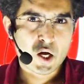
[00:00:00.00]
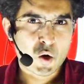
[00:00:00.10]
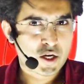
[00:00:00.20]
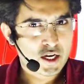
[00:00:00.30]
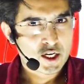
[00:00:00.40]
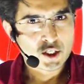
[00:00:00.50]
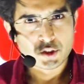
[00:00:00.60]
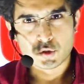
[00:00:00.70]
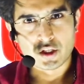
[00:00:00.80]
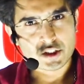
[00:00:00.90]
Okay,
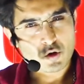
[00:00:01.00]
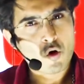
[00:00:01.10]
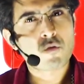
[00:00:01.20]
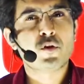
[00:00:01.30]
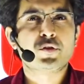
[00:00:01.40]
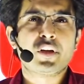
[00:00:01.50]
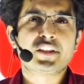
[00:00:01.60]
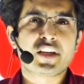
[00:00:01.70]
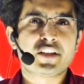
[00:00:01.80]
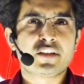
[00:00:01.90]
so that's all for
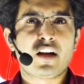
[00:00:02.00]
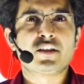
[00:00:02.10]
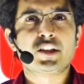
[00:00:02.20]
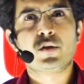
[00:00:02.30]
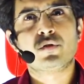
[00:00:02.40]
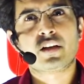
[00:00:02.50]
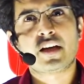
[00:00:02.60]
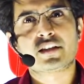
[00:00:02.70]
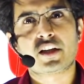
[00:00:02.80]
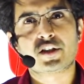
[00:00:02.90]
today's session. I'll see you in the
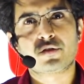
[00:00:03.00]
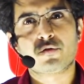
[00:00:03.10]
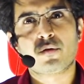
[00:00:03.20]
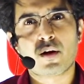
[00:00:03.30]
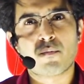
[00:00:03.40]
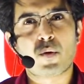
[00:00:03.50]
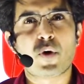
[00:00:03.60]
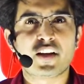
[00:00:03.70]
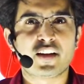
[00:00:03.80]
next session soon. Bye bye.